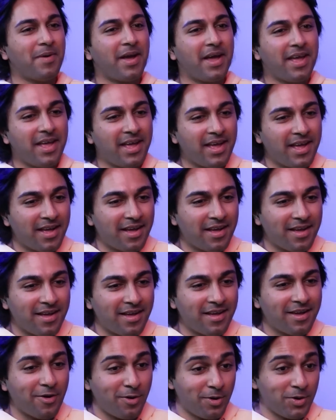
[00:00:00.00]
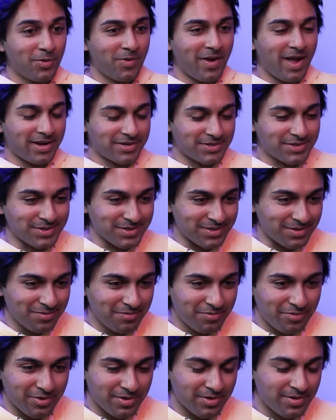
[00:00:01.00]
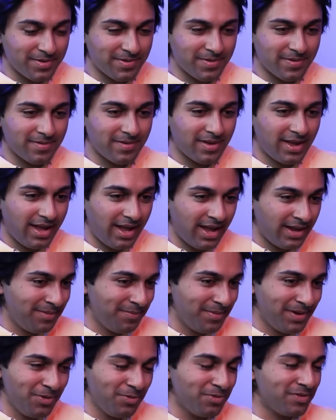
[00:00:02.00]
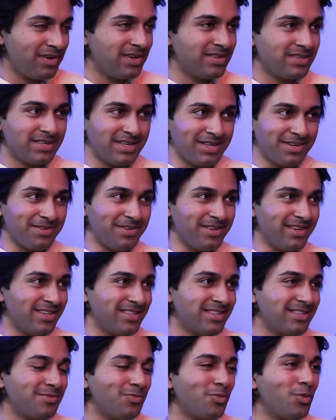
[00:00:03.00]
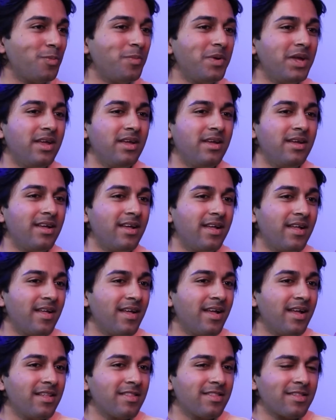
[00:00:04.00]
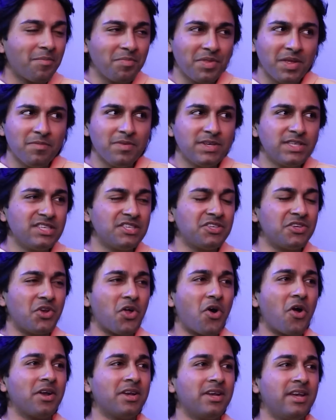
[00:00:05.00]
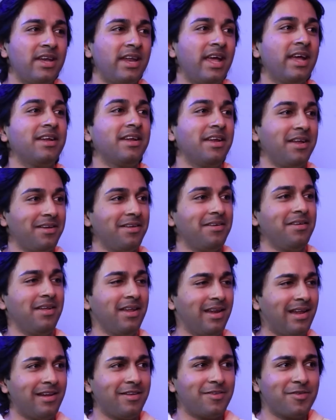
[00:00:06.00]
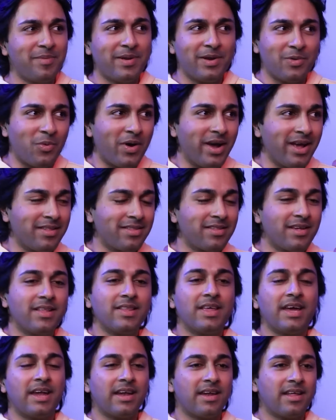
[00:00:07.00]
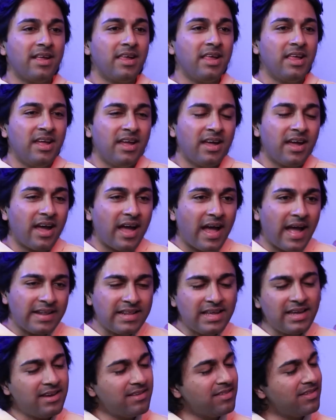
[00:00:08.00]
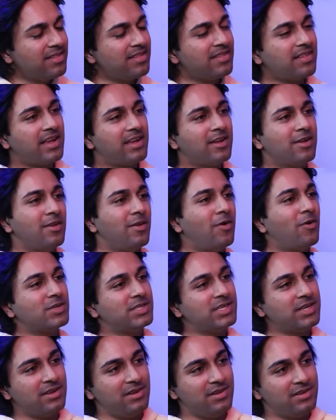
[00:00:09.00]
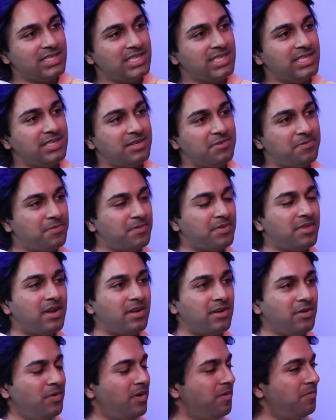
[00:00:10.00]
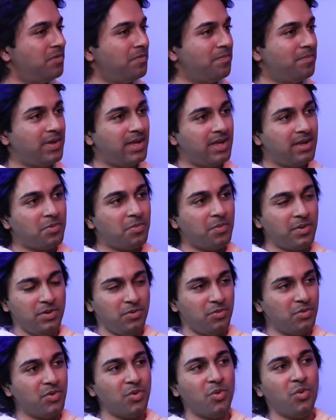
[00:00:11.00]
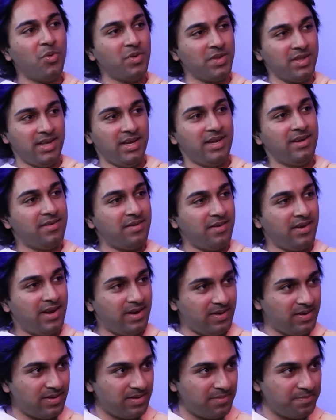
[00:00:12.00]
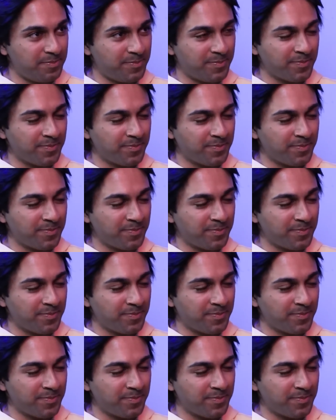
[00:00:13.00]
my call to action for anybody who's listening to this would be something which is non-technical. And I'll explain why I say that. I think it's a psychological shift that you have to make when you go on the internet.